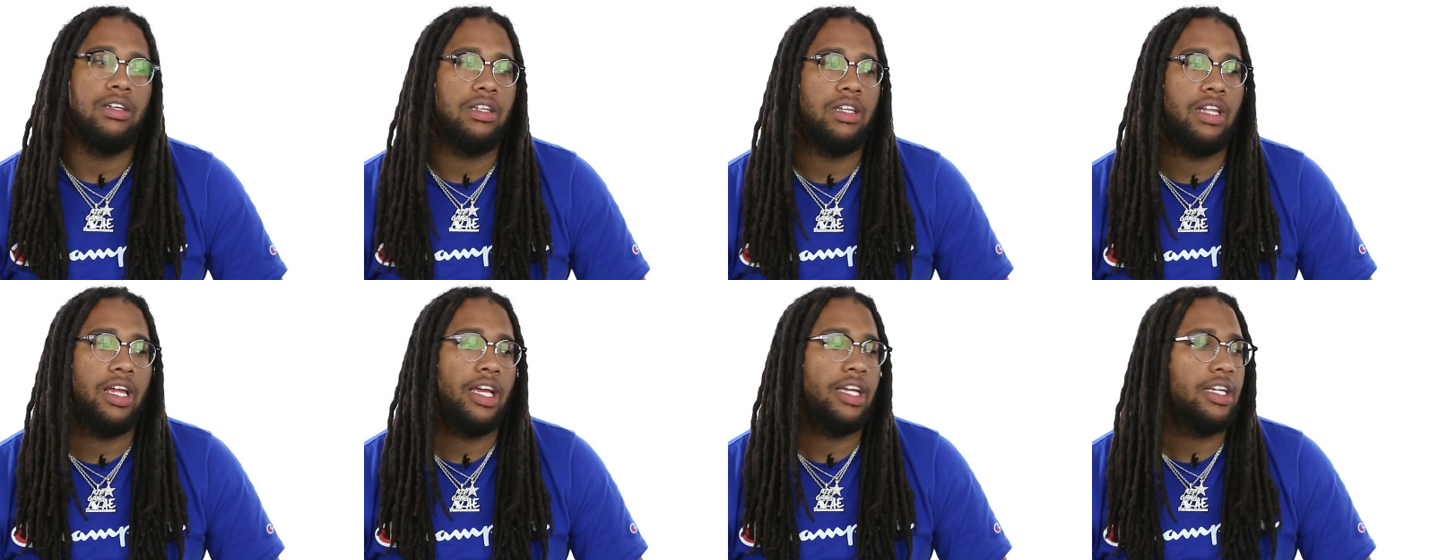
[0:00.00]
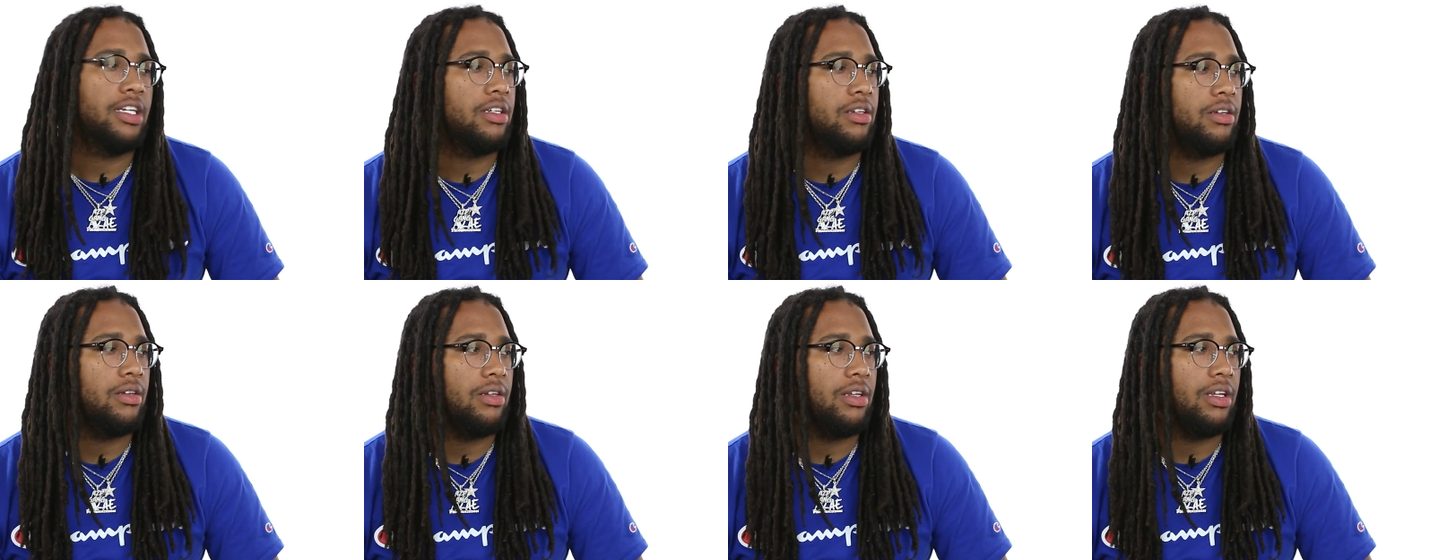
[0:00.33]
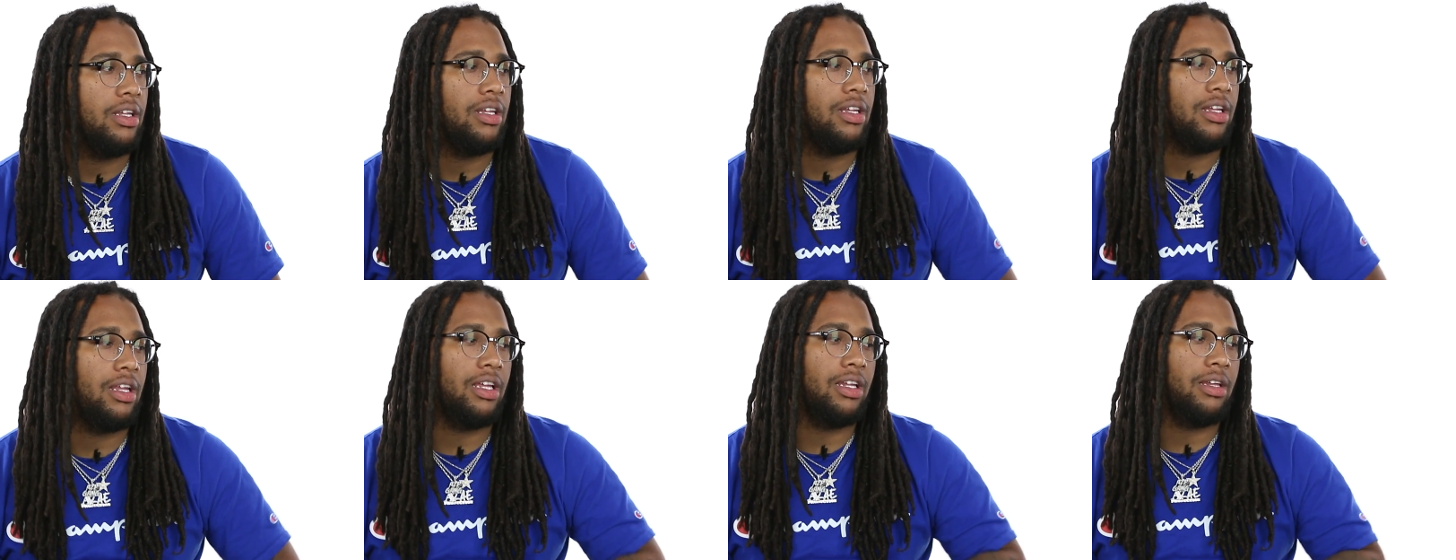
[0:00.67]
like,
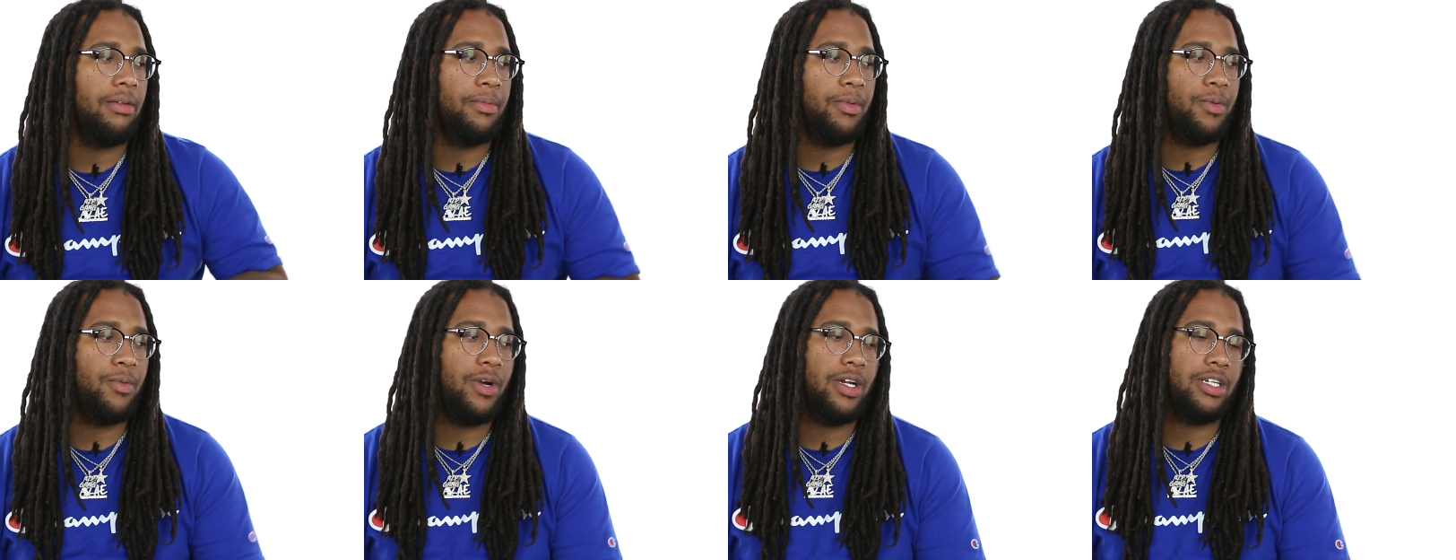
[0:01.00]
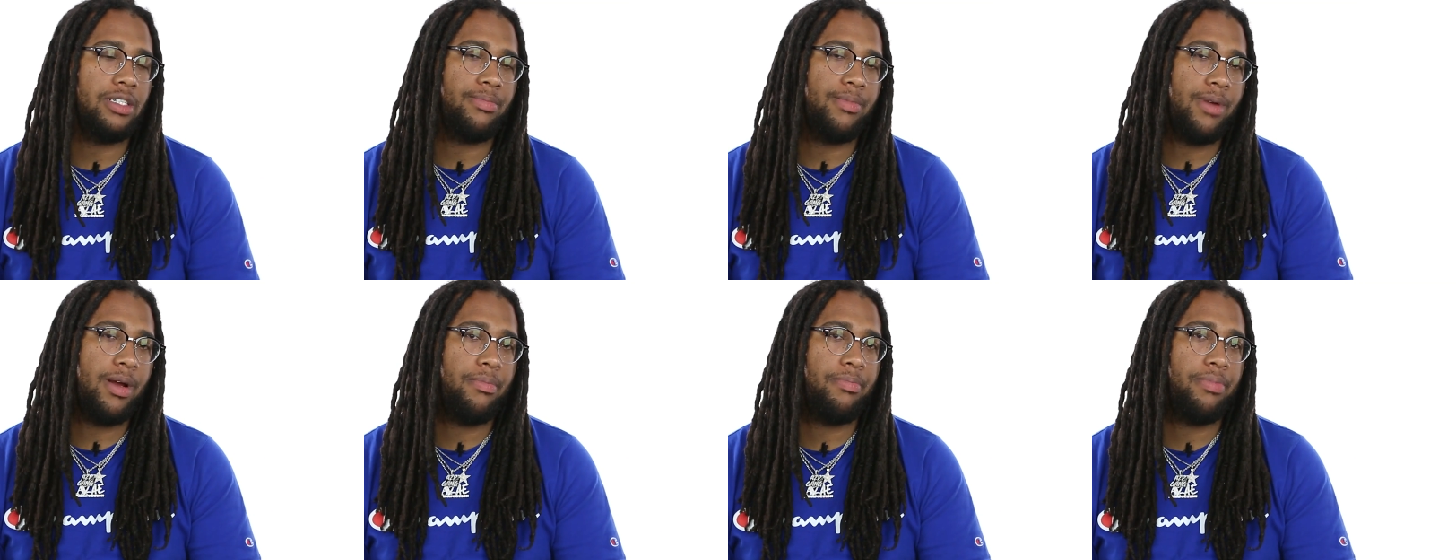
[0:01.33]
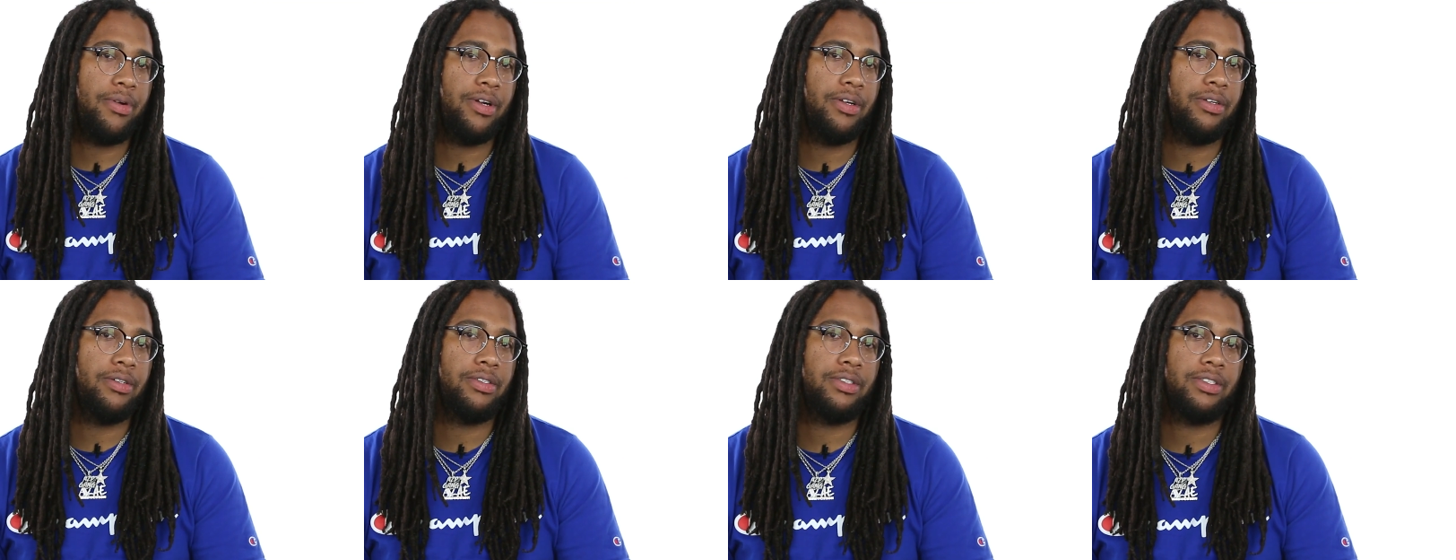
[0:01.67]
like let me watch my
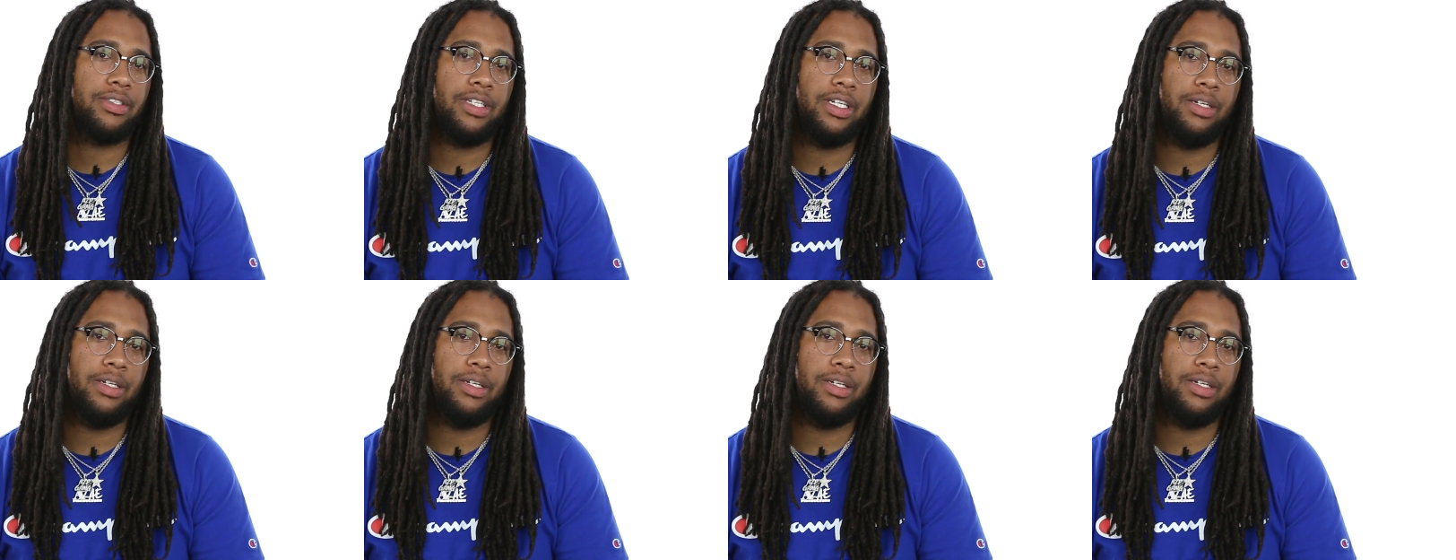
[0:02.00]
purse.